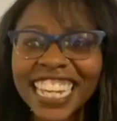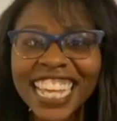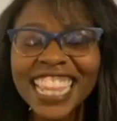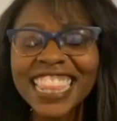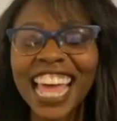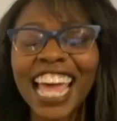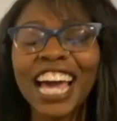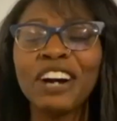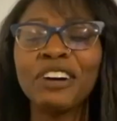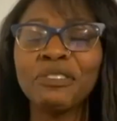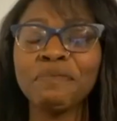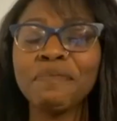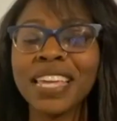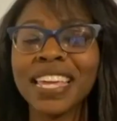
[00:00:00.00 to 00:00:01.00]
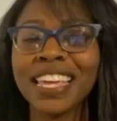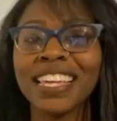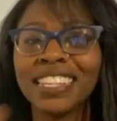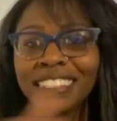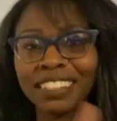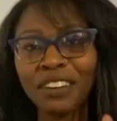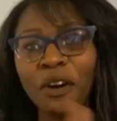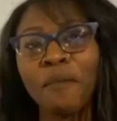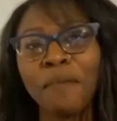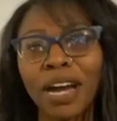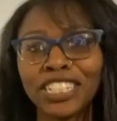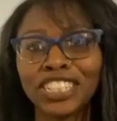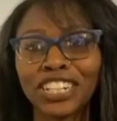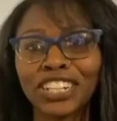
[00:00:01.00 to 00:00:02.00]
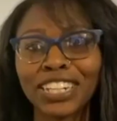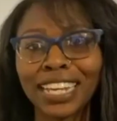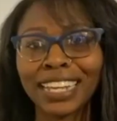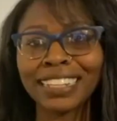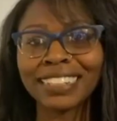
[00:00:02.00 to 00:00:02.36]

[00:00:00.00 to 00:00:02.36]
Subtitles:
And that helped me on my journey.